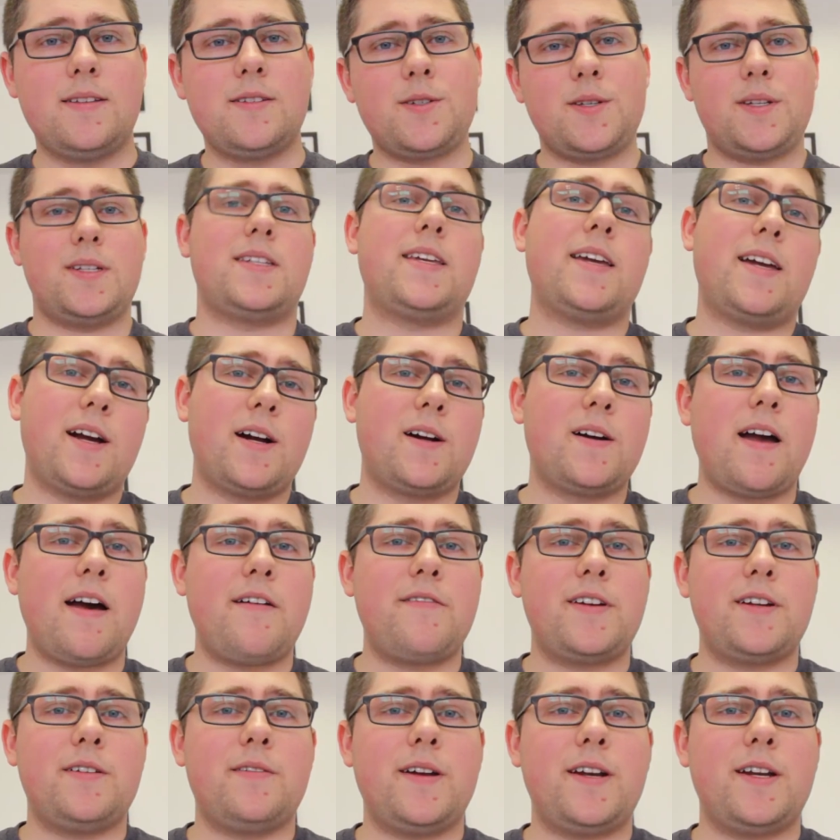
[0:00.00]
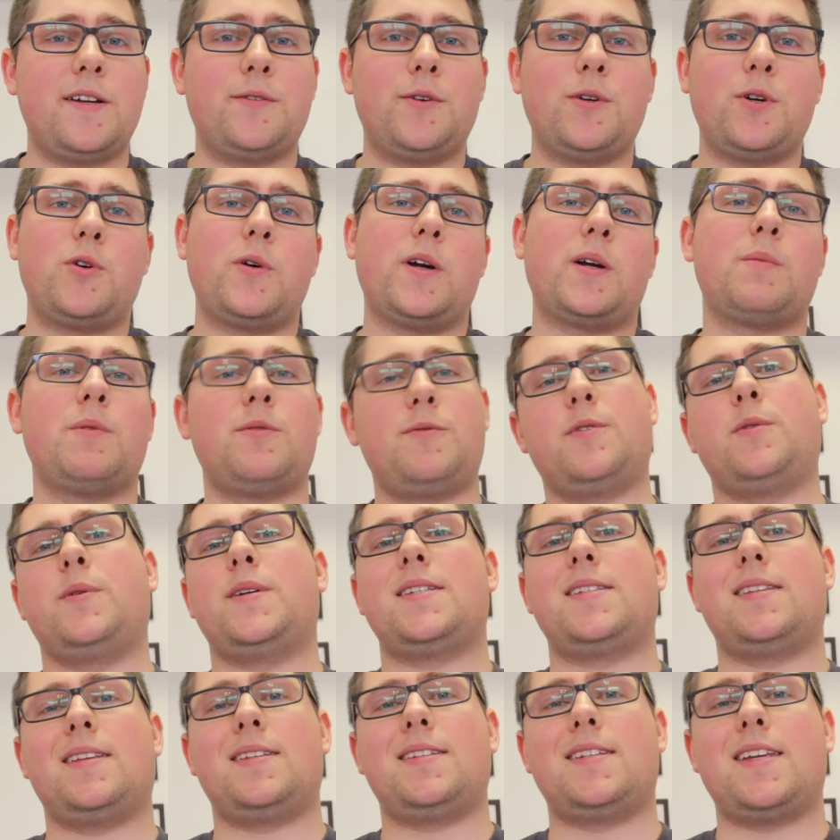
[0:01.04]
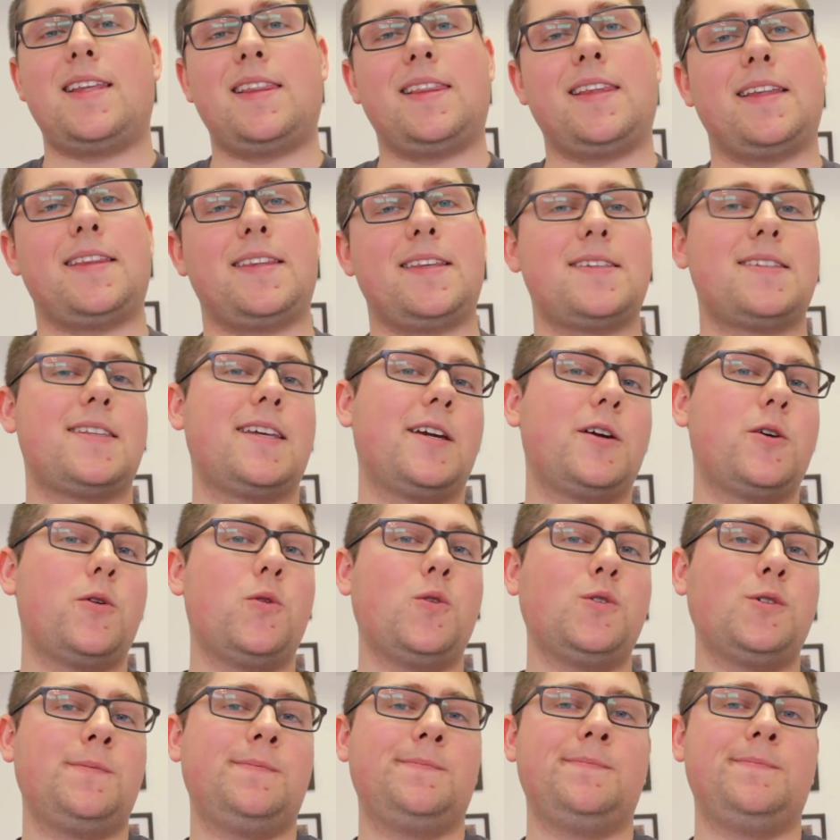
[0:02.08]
So let's take our gravity reading real quick before we sit and let this thing cool.